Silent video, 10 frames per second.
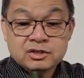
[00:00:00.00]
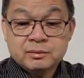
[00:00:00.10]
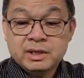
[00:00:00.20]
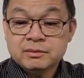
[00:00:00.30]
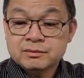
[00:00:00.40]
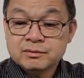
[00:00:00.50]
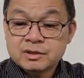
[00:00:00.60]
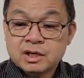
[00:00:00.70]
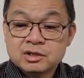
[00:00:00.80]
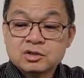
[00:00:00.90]
I mean,
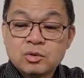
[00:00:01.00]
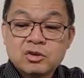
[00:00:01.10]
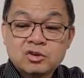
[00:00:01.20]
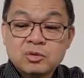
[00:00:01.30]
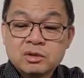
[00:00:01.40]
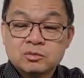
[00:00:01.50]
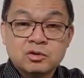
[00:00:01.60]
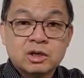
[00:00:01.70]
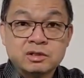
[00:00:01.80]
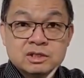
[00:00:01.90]
a good quality one will
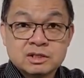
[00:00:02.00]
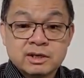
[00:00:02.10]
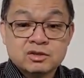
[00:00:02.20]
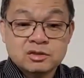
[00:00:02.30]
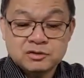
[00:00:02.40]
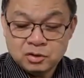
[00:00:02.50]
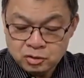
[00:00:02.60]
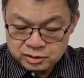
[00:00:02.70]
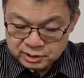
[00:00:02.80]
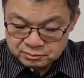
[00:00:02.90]
not disengage if you're
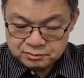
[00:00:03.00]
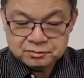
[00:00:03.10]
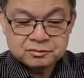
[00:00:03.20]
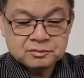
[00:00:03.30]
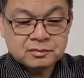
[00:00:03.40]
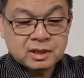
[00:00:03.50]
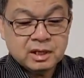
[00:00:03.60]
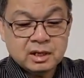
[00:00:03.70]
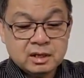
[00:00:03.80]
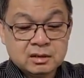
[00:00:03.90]
holding it.
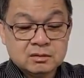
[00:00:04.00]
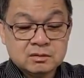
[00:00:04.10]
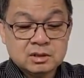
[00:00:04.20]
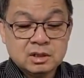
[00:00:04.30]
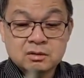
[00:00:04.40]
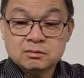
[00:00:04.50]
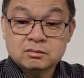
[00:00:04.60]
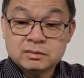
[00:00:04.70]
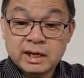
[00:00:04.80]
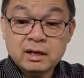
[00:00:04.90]
And
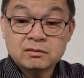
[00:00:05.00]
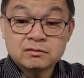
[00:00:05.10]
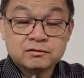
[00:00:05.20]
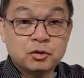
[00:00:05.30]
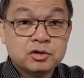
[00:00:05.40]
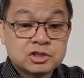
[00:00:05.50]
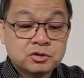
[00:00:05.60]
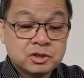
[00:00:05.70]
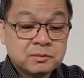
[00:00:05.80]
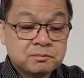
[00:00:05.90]
yeah, fairly
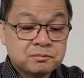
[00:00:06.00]
sturdy.